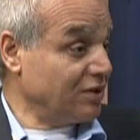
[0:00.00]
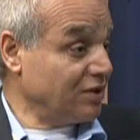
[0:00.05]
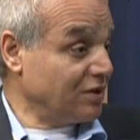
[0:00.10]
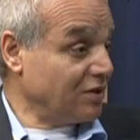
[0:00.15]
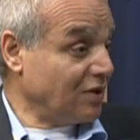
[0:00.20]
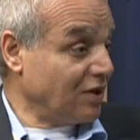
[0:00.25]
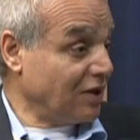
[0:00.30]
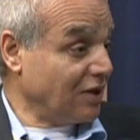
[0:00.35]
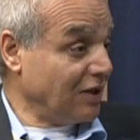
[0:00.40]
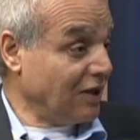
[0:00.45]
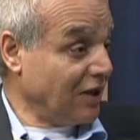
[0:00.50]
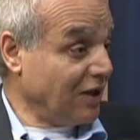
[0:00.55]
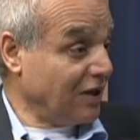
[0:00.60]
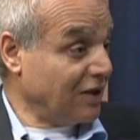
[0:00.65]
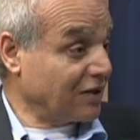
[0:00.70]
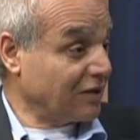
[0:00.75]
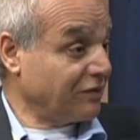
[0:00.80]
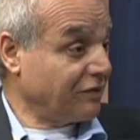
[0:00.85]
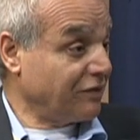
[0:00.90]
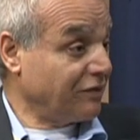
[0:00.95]
You know, a
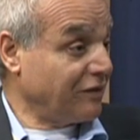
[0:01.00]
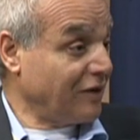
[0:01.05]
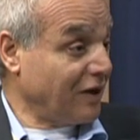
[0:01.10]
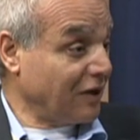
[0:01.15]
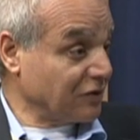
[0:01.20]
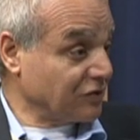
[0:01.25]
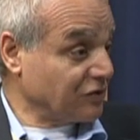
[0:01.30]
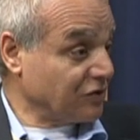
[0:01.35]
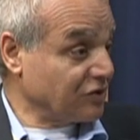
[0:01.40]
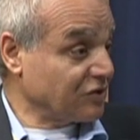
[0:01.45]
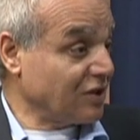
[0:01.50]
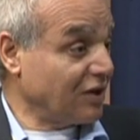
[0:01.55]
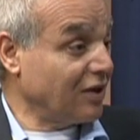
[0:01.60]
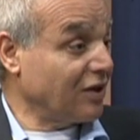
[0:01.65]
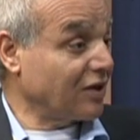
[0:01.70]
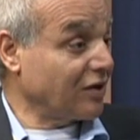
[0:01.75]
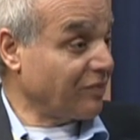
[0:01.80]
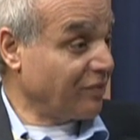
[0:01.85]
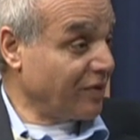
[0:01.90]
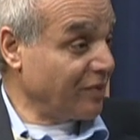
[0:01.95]
lot of artists, a
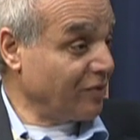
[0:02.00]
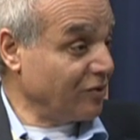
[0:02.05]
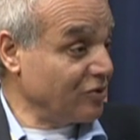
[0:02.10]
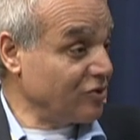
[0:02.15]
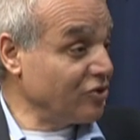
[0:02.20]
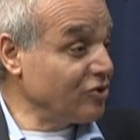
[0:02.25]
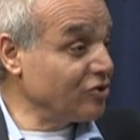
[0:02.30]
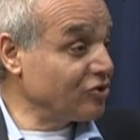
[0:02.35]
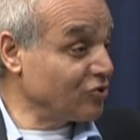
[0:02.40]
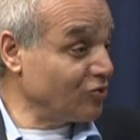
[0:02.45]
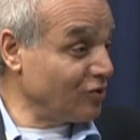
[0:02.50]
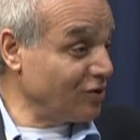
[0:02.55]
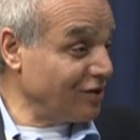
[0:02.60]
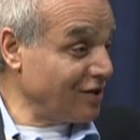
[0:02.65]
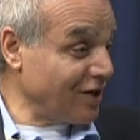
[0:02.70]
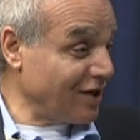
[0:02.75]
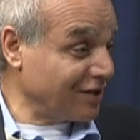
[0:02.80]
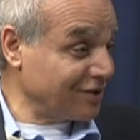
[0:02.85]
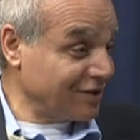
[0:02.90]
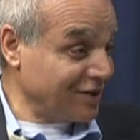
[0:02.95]
lot of people, usually
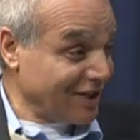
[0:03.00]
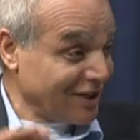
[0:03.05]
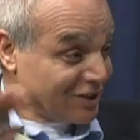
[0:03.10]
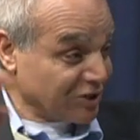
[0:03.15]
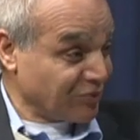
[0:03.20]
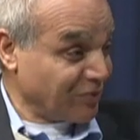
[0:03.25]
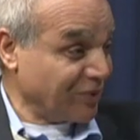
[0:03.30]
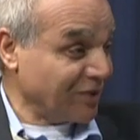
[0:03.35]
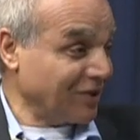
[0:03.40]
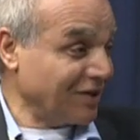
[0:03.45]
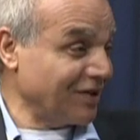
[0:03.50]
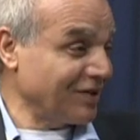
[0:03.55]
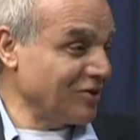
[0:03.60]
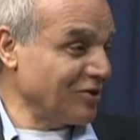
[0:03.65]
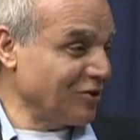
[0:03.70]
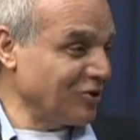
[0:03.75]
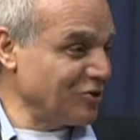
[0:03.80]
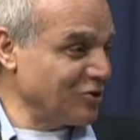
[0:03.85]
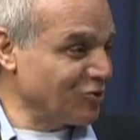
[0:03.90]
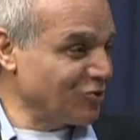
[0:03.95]
they are diaspora.
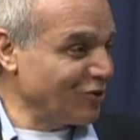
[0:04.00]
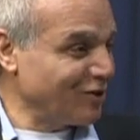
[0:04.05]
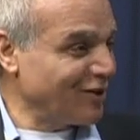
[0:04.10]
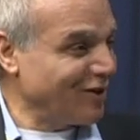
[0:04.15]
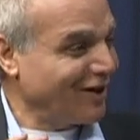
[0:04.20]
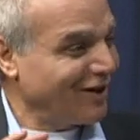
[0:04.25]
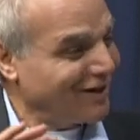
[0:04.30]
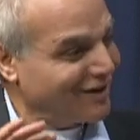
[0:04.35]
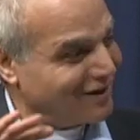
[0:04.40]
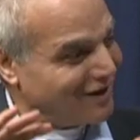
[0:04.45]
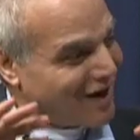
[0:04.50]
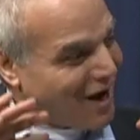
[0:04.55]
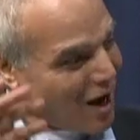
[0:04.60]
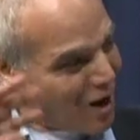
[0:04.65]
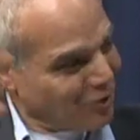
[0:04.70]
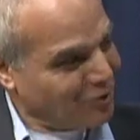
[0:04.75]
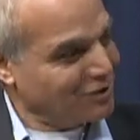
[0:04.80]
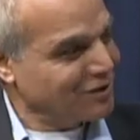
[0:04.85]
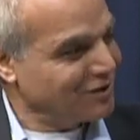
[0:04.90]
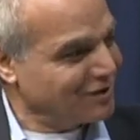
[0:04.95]
Usually they are
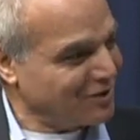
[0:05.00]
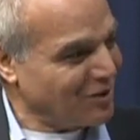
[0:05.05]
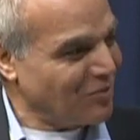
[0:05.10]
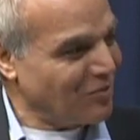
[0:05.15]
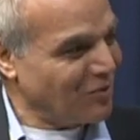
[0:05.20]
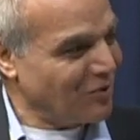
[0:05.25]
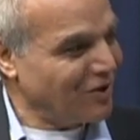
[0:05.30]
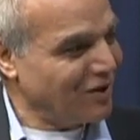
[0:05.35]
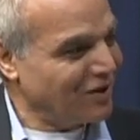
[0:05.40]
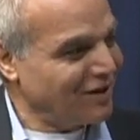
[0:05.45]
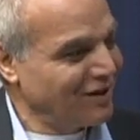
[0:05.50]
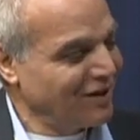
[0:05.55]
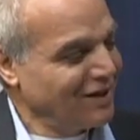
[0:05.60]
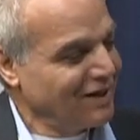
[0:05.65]
out somewhere.